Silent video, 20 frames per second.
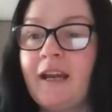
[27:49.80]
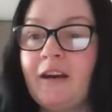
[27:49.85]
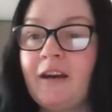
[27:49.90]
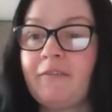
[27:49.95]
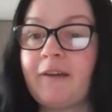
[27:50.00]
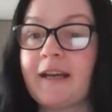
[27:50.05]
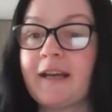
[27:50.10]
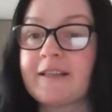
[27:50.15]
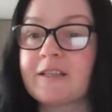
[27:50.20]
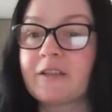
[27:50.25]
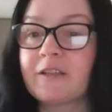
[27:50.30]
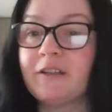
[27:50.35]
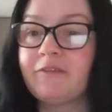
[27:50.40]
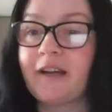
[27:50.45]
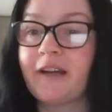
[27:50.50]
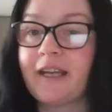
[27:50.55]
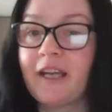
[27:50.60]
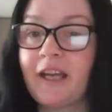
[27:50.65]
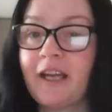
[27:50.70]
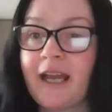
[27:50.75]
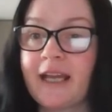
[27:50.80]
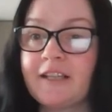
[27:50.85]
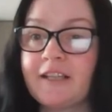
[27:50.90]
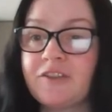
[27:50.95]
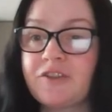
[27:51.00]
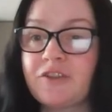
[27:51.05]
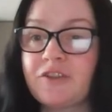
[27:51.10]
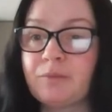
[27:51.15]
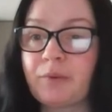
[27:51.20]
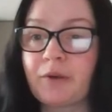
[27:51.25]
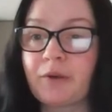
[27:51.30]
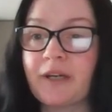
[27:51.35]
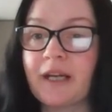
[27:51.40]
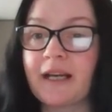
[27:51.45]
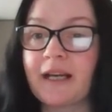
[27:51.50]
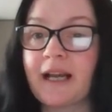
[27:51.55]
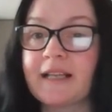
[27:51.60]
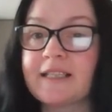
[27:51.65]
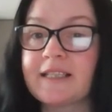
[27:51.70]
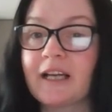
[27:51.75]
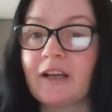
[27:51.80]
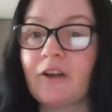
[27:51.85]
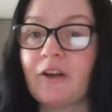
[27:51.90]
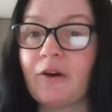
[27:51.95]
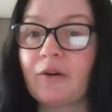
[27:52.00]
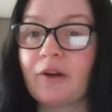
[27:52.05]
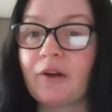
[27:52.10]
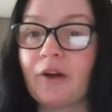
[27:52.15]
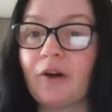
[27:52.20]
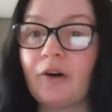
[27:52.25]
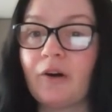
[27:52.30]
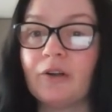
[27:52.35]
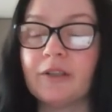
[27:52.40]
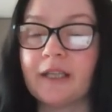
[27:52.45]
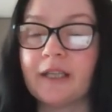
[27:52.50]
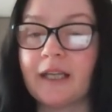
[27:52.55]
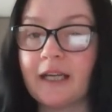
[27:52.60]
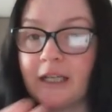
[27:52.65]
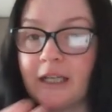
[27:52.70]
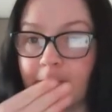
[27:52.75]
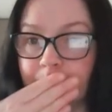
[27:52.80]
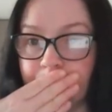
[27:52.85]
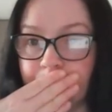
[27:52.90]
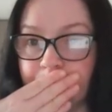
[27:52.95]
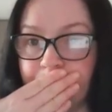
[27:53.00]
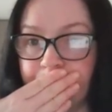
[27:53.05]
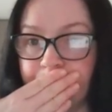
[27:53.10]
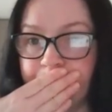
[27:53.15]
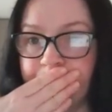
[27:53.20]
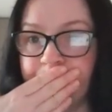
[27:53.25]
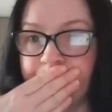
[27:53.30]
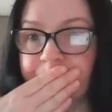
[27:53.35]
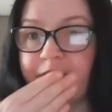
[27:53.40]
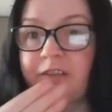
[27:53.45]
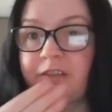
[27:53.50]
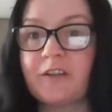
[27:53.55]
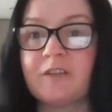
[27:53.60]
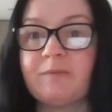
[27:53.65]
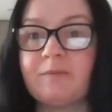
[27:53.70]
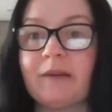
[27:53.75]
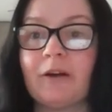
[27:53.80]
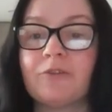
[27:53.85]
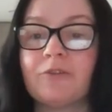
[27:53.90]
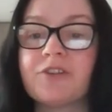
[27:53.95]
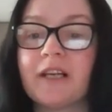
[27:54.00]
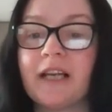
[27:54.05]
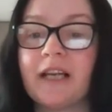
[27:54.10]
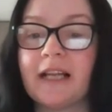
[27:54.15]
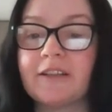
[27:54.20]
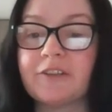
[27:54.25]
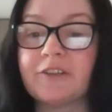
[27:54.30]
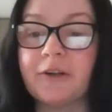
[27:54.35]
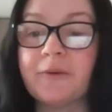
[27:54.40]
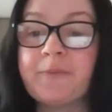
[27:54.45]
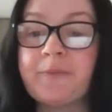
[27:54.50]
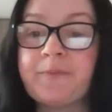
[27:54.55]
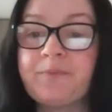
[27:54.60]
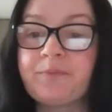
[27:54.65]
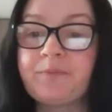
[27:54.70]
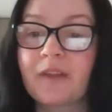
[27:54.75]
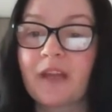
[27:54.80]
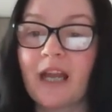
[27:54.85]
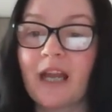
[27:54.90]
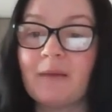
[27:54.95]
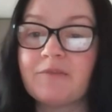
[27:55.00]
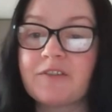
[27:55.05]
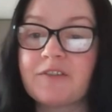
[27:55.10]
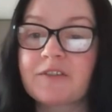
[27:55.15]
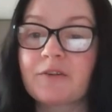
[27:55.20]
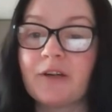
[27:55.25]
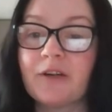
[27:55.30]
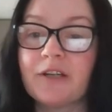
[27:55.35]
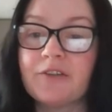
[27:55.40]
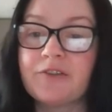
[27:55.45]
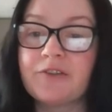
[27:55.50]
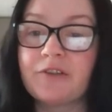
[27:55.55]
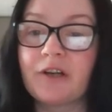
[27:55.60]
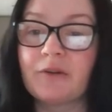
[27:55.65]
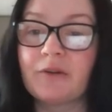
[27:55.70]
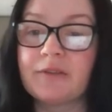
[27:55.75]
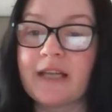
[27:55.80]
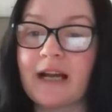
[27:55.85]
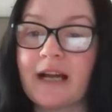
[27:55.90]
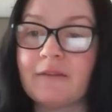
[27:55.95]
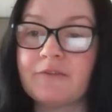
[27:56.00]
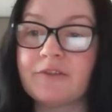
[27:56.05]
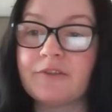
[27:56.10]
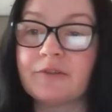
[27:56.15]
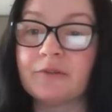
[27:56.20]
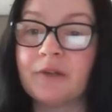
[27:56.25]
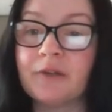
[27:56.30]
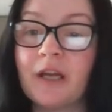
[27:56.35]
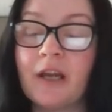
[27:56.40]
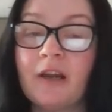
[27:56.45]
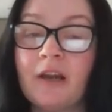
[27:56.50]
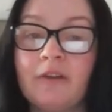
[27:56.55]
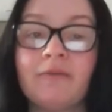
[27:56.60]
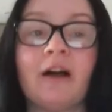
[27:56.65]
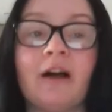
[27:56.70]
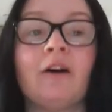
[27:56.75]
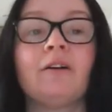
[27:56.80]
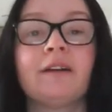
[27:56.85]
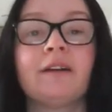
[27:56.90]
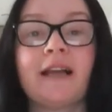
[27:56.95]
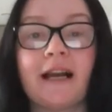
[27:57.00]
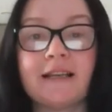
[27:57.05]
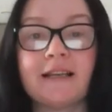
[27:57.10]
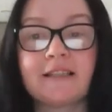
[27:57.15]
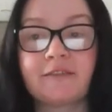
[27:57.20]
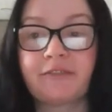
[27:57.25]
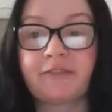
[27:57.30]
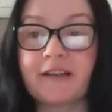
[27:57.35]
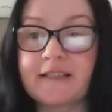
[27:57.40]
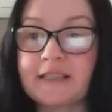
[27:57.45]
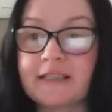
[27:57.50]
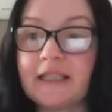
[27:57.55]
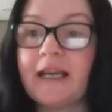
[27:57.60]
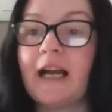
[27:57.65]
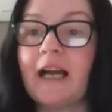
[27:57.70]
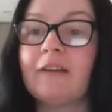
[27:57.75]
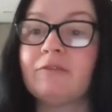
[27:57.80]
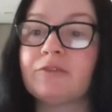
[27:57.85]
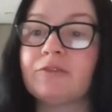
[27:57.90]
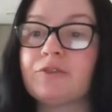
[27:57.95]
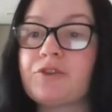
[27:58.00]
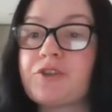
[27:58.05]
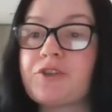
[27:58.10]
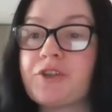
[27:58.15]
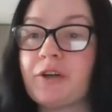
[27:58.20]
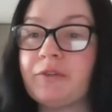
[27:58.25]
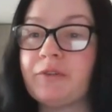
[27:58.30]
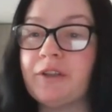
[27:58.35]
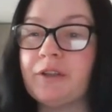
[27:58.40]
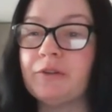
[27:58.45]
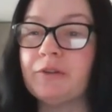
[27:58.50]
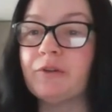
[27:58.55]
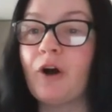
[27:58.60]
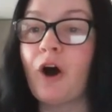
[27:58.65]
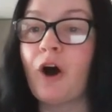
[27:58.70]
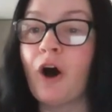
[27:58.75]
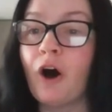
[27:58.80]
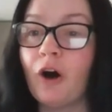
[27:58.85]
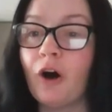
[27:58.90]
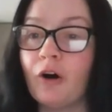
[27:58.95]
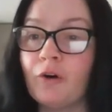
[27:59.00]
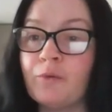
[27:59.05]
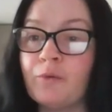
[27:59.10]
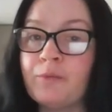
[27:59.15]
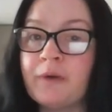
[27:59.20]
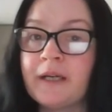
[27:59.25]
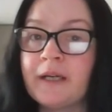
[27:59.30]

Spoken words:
Right. So if I head to product catalog on, excuse me, on Gelato, I'm just going to go down to, well, guys, firstly, I want to show you home.